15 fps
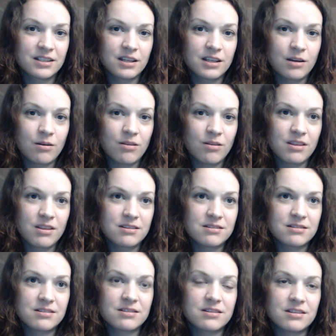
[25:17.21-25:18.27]
You know,
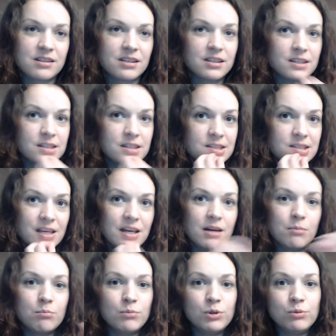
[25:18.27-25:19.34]
this is a
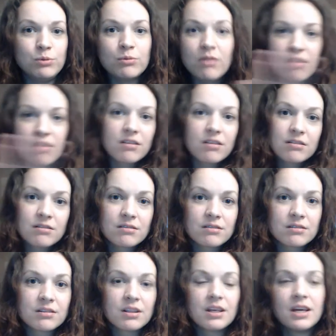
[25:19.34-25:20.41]
month.
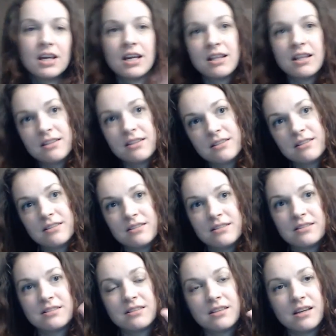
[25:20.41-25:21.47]
This
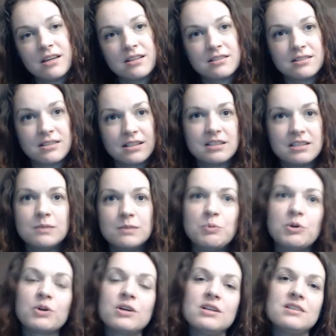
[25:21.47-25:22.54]
is us
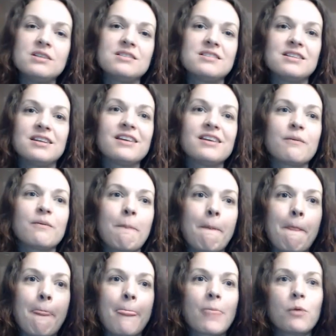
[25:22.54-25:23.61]
experiencing
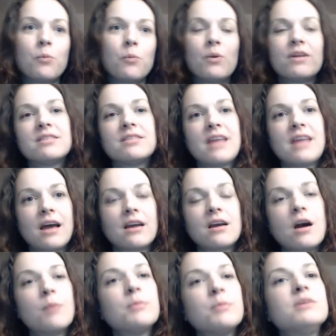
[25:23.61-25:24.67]
what that
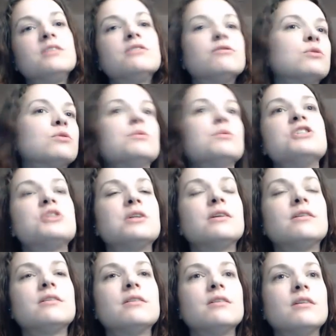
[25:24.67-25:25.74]
coming to
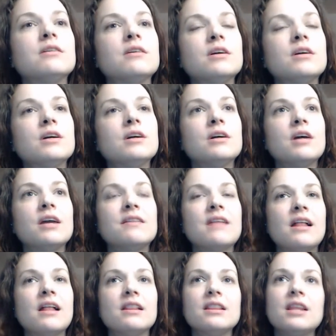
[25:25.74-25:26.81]
fruition and
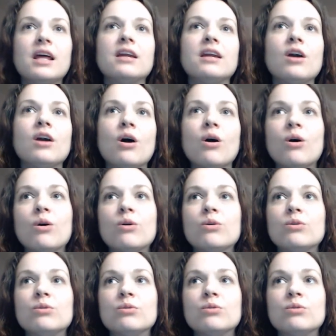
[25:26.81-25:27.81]
that letting go,